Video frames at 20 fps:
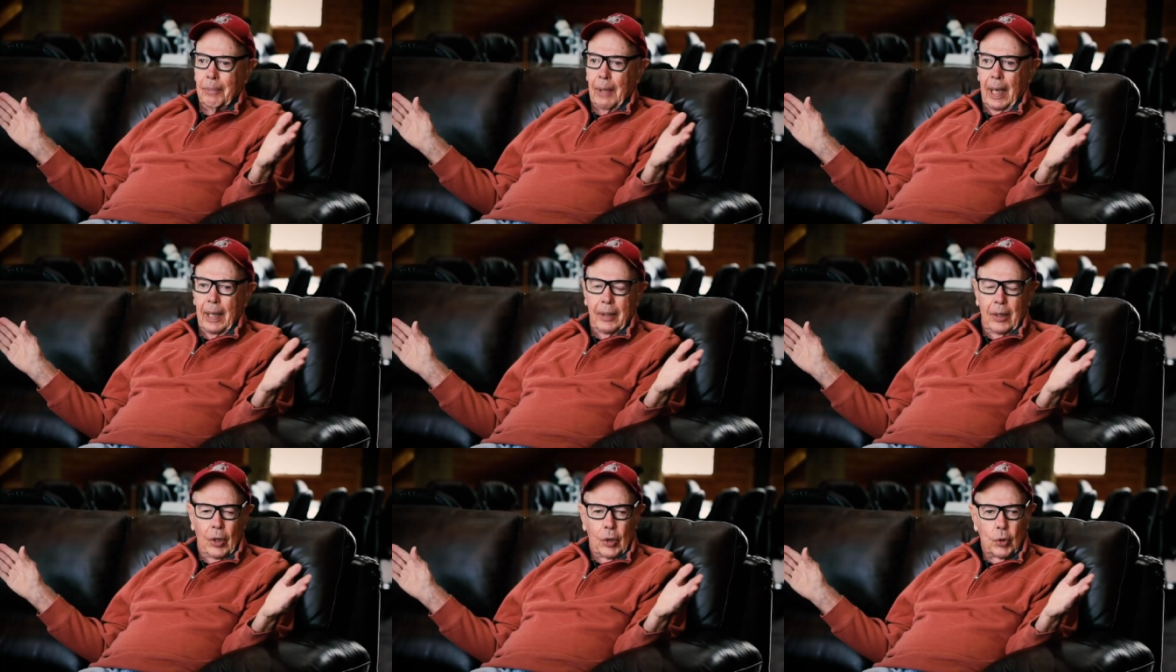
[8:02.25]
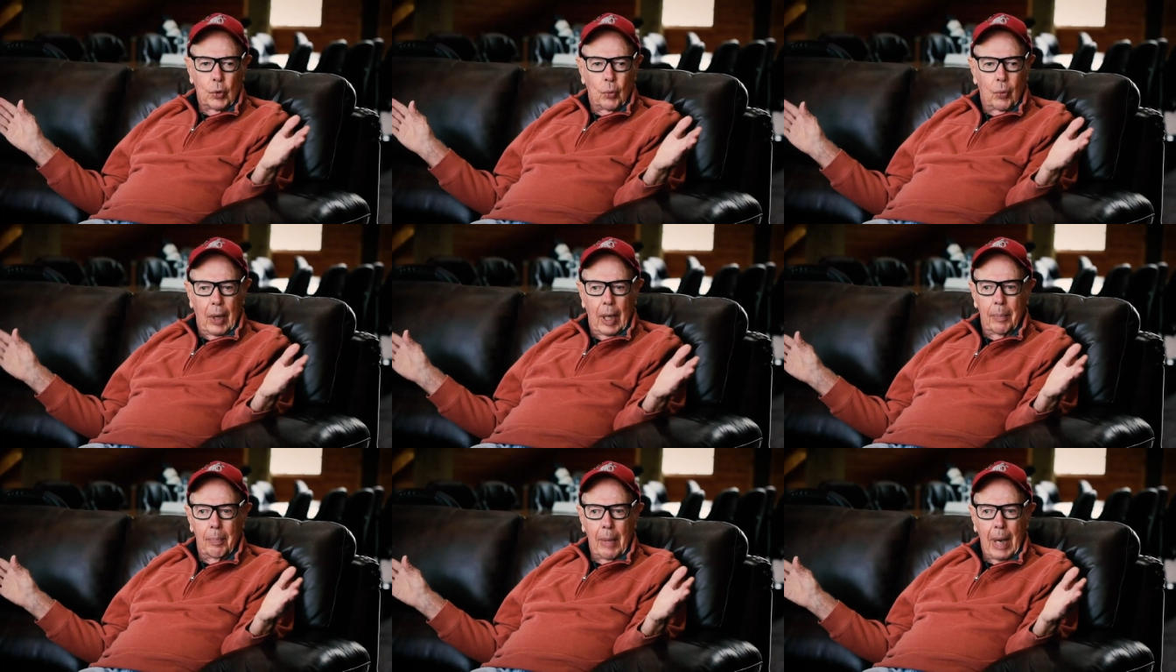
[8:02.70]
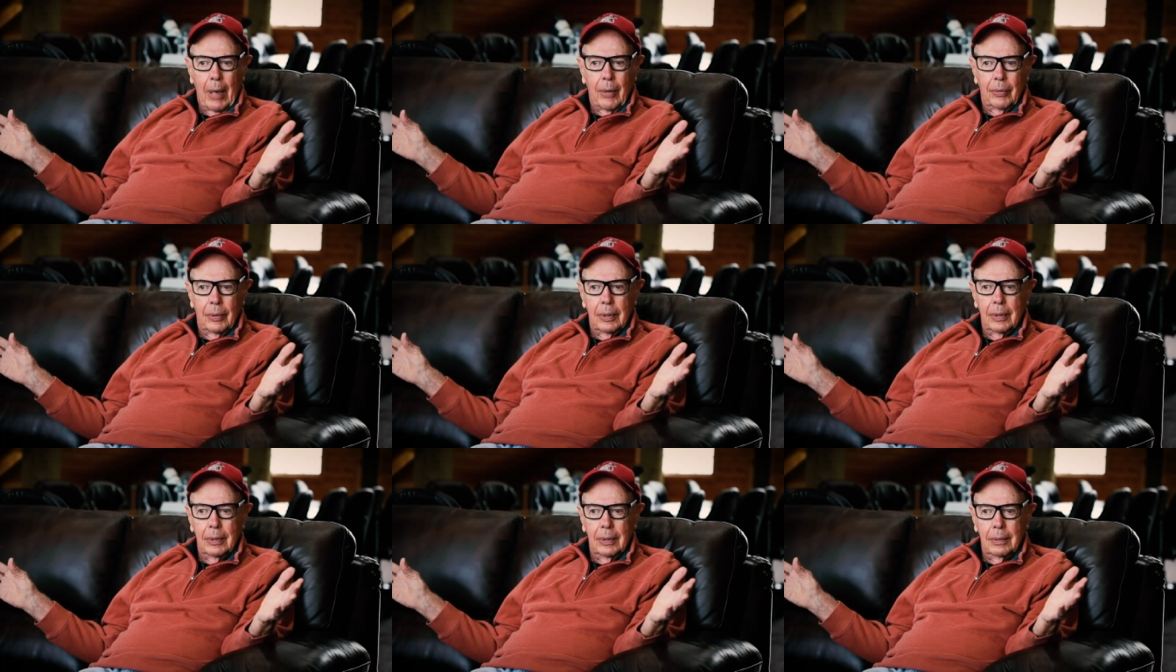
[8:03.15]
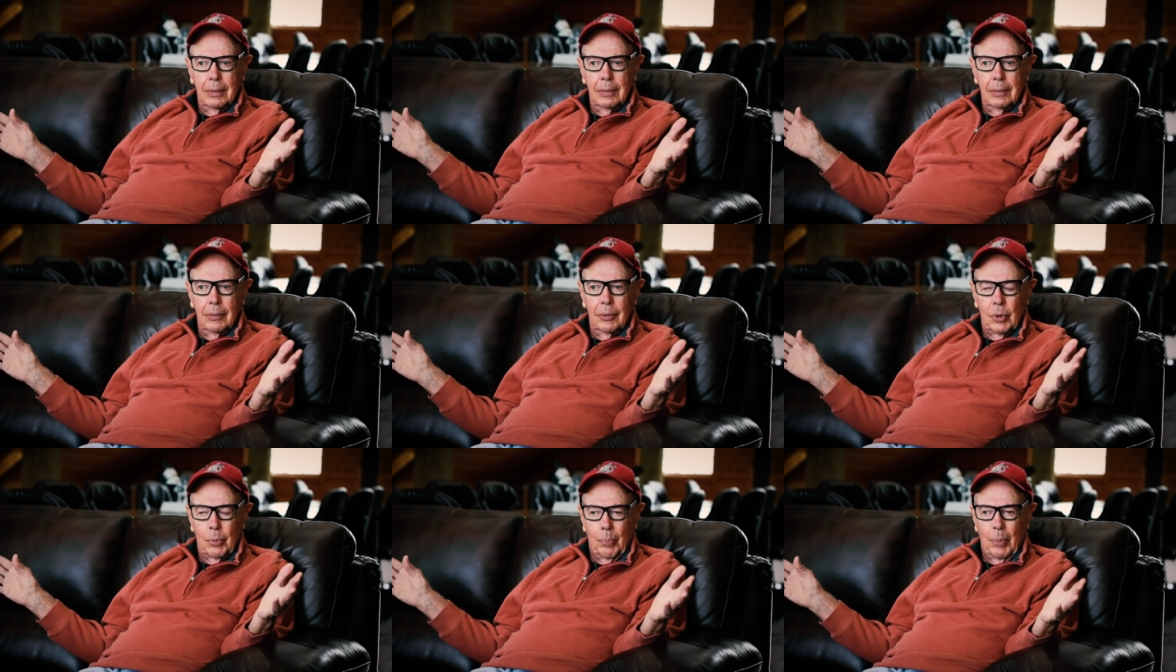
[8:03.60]
Like this Red Mountain
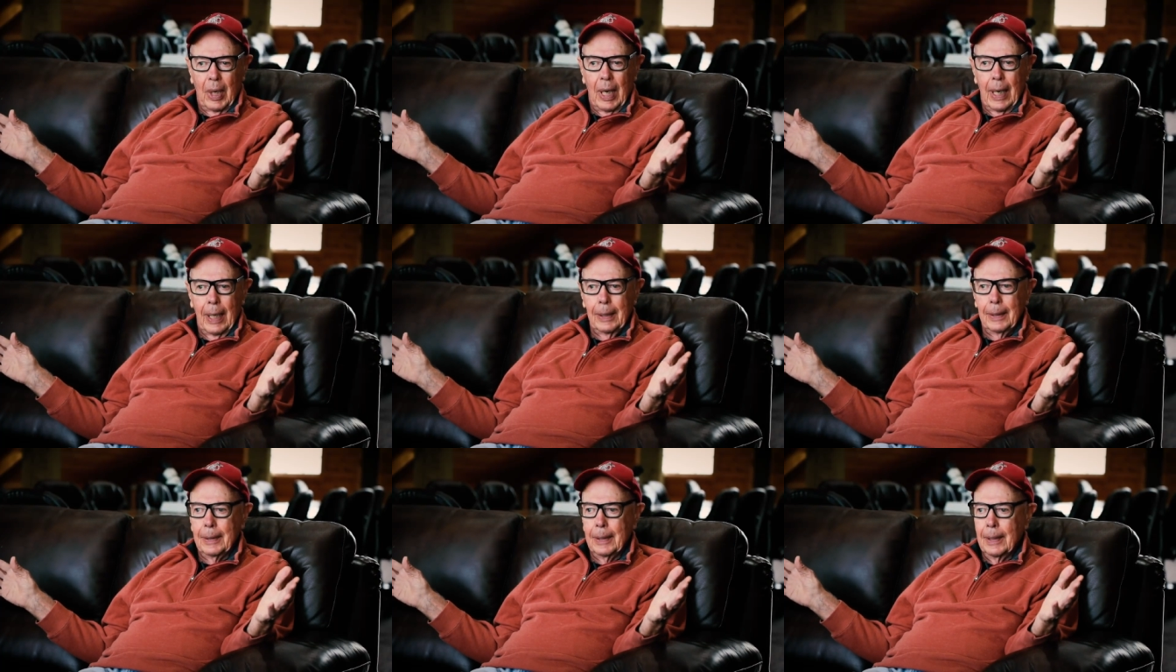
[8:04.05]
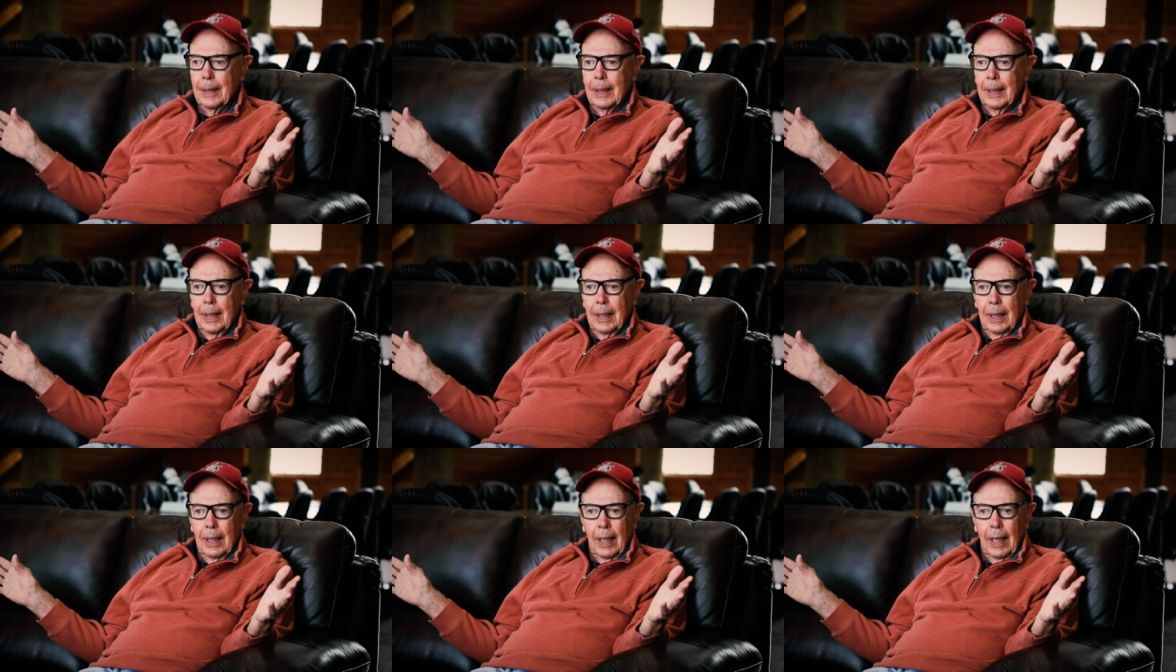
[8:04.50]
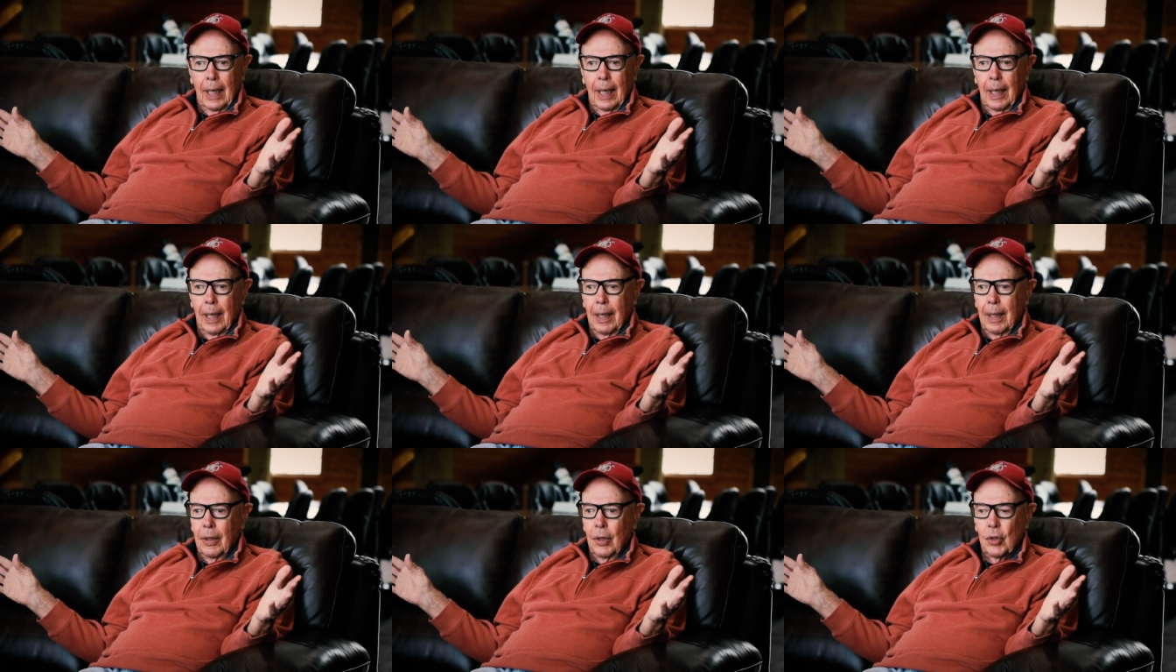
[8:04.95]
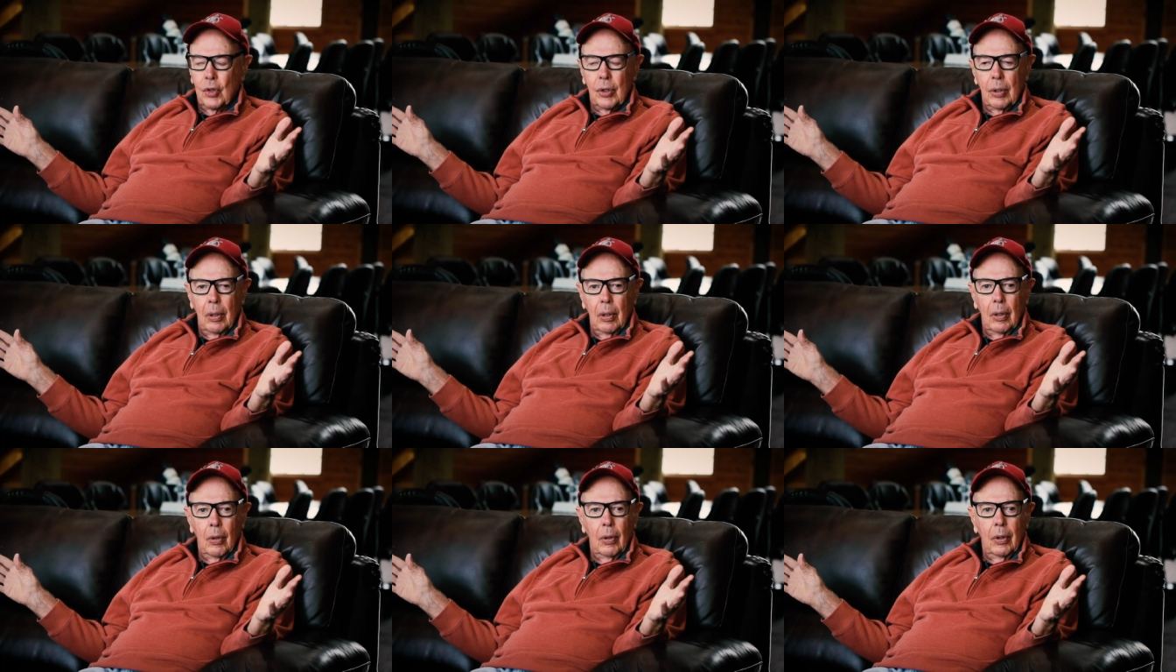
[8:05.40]
spot uh,
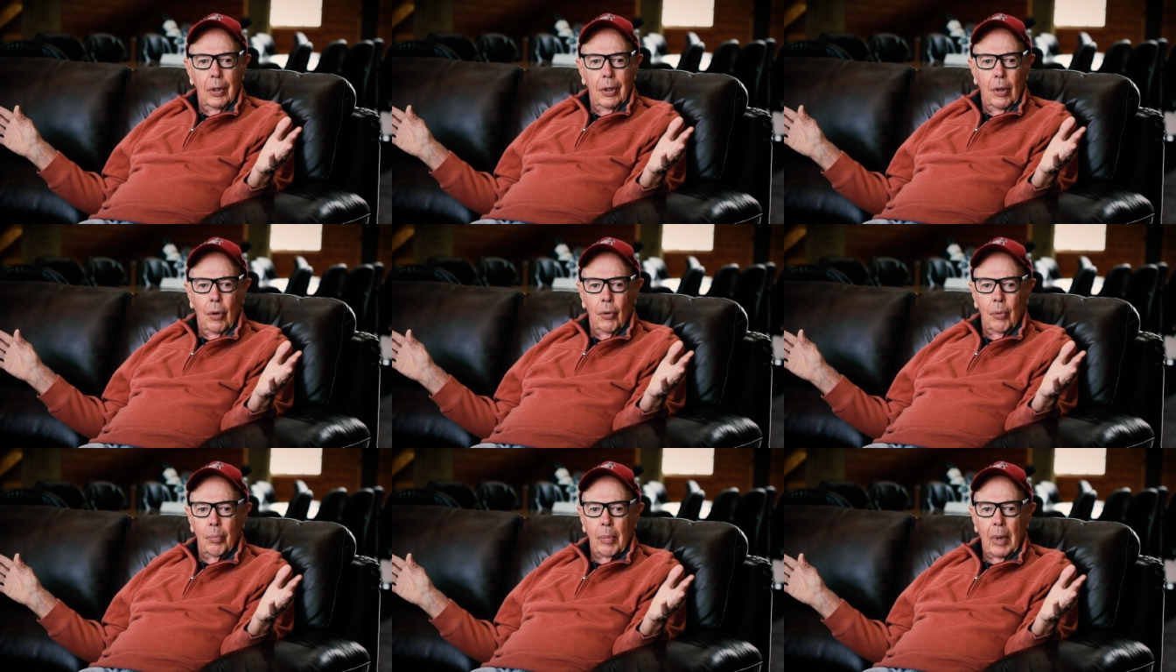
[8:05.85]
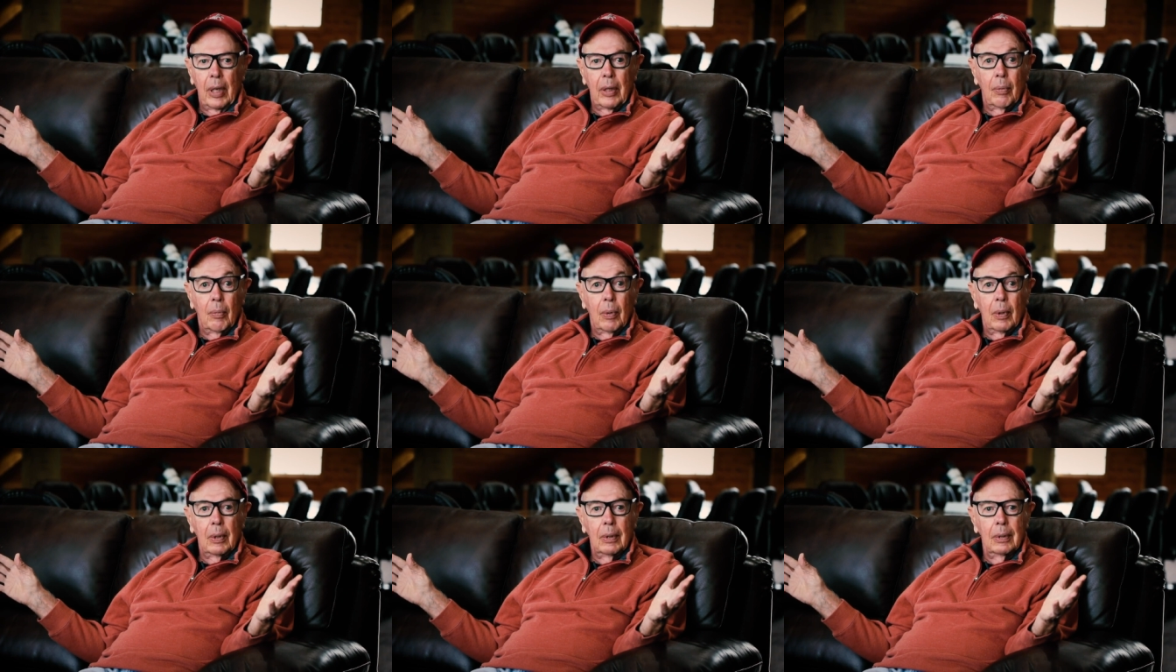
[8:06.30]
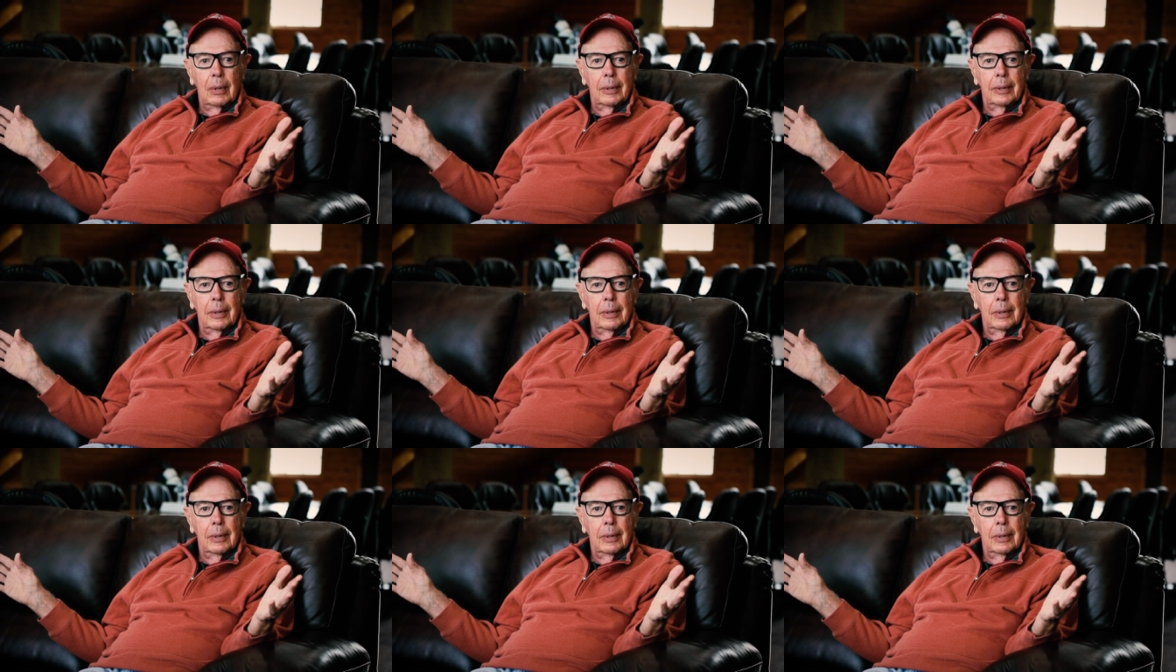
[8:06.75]
that's known by the world.